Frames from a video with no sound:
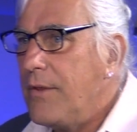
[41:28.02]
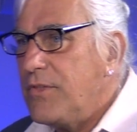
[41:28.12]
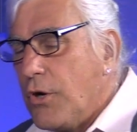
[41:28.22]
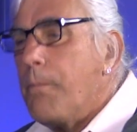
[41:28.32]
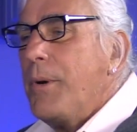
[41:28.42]

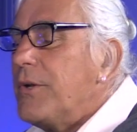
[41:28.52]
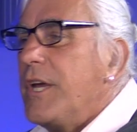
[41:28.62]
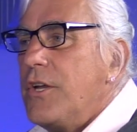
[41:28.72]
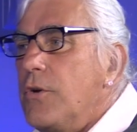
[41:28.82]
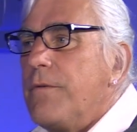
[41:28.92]
they're
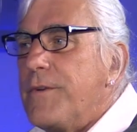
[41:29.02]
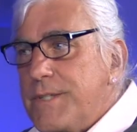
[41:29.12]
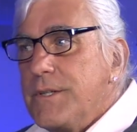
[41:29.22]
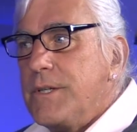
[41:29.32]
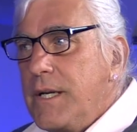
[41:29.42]
building a new
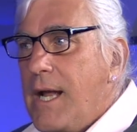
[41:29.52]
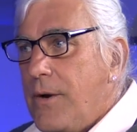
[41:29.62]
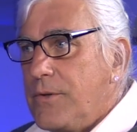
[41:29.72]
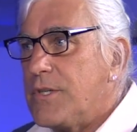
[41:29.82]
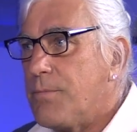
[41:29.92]
facility
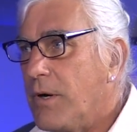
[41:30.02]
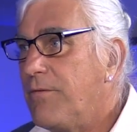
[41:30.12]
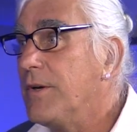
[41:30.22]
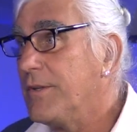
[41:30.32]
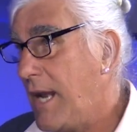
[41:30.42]
down in
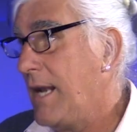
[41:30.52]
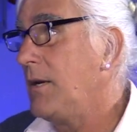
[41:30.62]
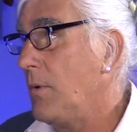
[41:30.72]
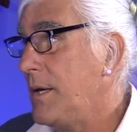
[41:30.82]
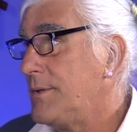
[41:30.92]
Springfield,
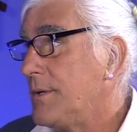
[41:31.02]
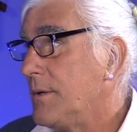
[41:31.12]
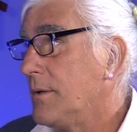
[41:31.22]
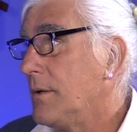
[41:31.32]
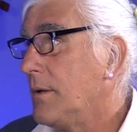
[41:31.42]
anyways.
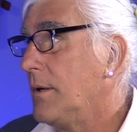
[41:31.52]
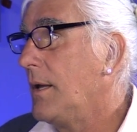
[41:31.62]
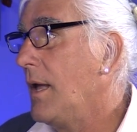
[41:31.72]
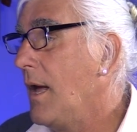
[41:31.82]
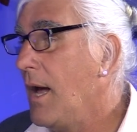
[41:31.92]

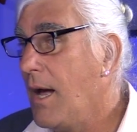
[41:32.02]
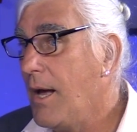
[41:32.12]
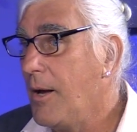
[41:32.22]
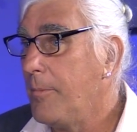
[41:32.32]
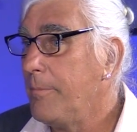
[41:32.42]

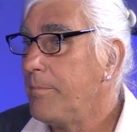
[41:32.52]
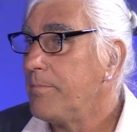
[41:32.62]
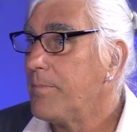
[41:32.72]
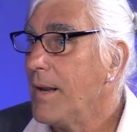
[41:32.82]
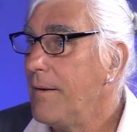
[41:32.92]
Um,
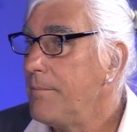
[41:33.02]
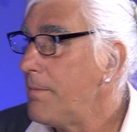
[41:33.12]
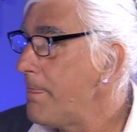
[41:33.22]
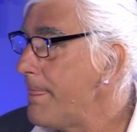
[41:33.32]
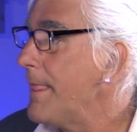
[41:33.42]
much
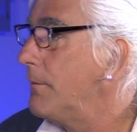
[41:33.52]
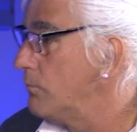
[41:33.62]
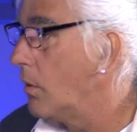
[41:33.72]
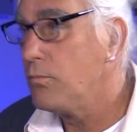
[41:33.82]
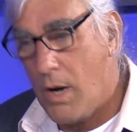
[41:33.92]
needed.
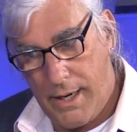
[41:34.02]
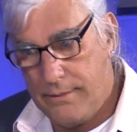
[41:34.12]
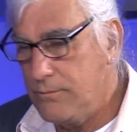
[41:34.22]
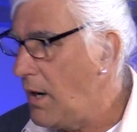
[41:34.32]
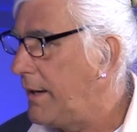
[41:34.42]
Right,
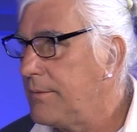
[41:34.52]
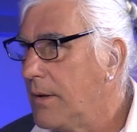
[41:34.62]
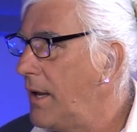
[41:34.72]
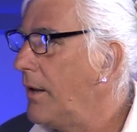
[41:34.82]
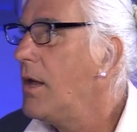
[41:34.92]
right.
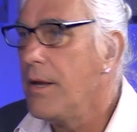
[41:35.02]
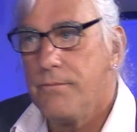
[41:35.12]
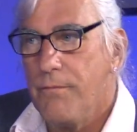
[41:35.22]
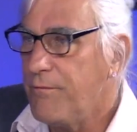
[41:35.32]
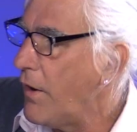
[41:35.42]
Absolutely
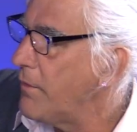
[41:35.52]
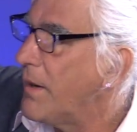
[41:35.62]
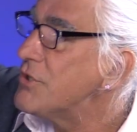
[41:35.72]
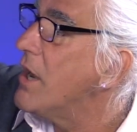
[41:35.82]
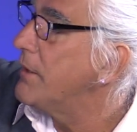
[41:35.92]
much needed. Very
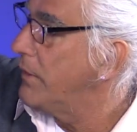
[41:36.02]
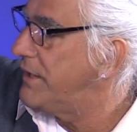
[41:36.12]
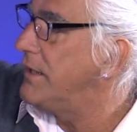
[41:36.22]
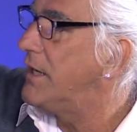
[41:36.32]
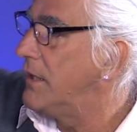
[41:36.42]
much like it's what
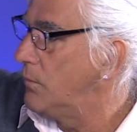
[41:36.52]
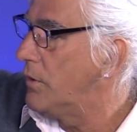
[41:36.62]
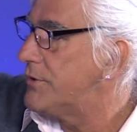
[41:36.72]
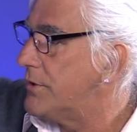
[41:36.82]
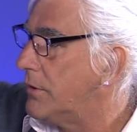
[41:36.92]
they did in
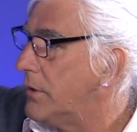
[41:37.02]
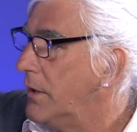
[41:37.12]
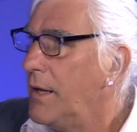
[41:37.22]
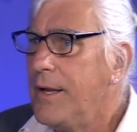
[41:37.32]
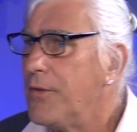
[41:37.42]
Worcester.
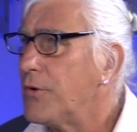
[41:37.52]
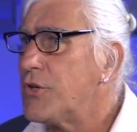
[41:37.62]
They're